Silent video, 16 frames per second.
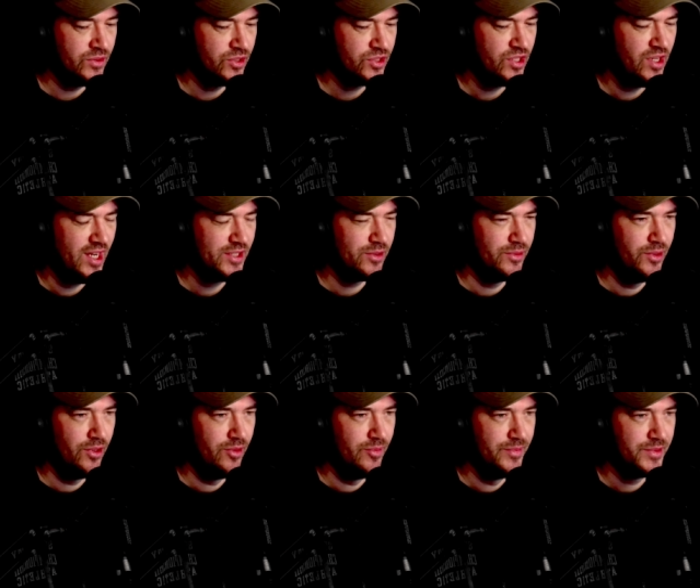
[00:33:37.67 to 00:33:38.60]

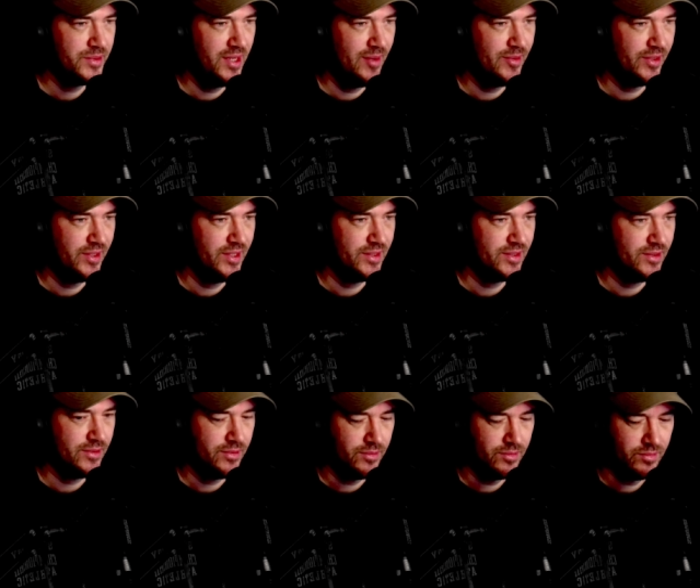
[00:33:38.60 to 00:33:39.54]
societal norms that I'm not here
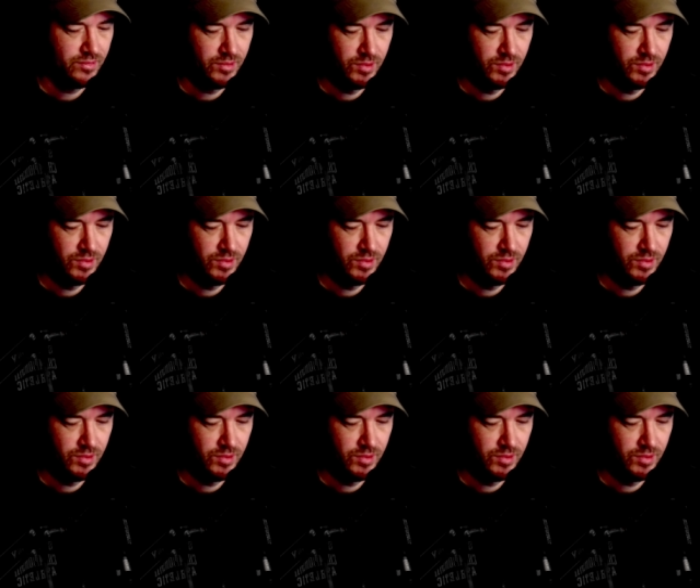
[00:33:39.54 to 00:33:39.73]
to do.